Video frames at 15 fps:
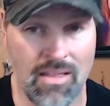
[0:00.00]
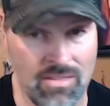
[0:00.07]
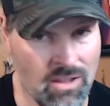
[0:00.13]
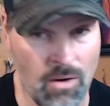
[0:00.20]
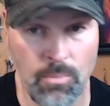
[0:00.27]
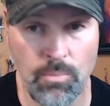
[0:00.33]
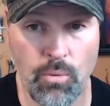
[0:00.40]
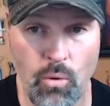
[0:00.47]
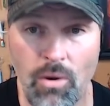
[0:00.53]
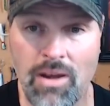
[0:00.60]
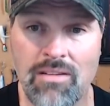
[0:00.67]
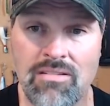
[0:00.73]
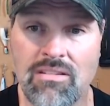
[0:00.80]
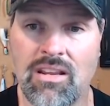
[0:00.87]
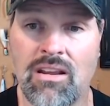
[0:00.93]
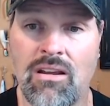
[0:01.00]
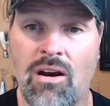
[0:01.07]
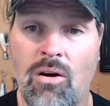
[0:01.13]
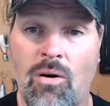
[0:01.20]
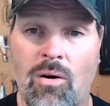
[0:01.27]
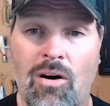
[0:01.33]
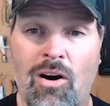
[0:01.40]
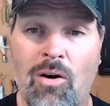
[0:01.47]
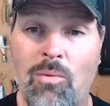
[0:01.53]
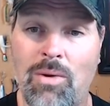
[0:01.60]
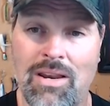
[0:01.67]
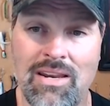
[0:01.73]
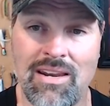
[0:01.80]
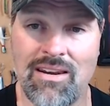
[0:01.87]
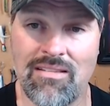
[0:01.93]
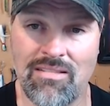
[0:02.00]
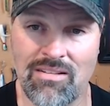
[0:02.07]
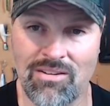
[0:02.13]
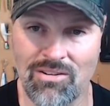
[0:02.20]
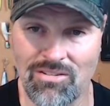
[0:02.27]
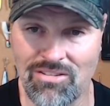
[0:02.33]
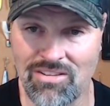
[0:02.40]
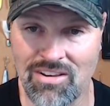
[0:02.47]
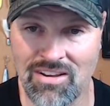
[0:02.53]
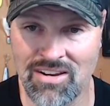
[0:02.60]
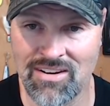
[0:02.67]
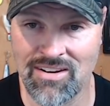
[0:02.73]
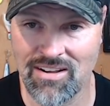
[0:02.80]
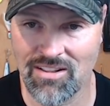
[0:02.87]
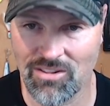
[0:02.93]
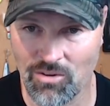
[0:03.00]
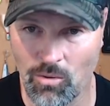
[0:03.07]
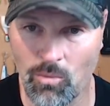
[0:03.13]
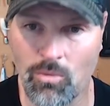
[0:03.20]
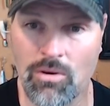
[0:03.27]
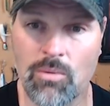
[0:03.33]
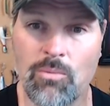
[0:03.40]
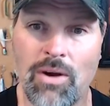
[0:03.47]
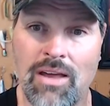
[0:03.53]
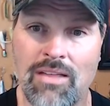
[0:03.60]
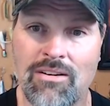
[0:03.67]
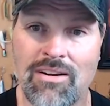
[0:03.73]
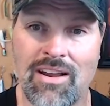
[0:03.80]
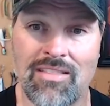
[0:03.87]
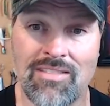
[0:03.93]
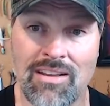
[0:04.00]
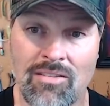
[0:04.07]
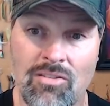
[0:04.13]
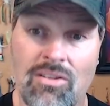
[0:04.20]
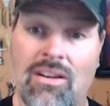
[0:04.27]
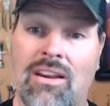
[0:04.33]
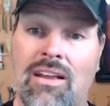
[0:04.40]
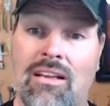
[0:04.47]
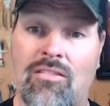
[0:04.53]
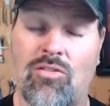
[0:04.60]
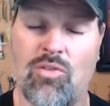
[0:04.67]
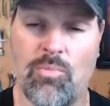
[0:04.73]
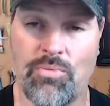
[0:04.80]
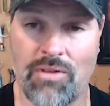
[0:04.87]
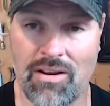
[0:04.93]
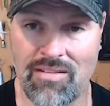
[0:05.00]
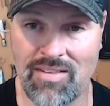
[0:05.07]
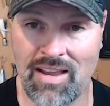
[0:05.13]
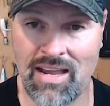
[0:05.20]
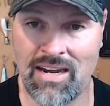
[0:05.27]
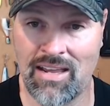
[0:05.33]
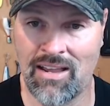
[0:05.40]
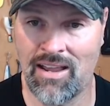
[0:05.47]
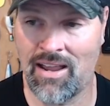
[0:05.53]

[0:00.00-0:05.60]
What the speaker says: they're poised to go. All we need is a little sun, a little warm weather, and things are going to get super exciting.